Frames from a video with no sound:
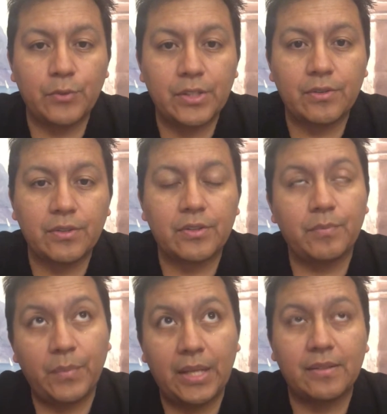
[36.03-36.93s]

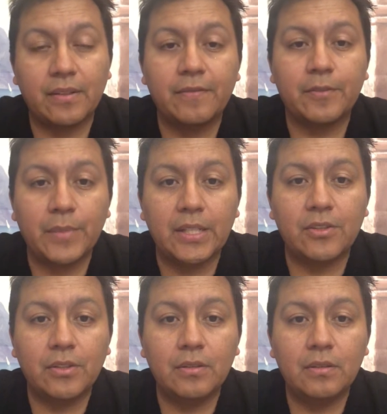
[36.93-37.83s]
research-based
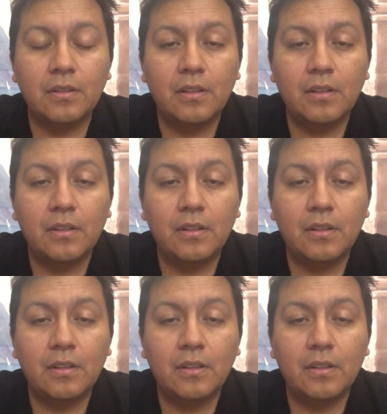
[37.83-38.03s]
information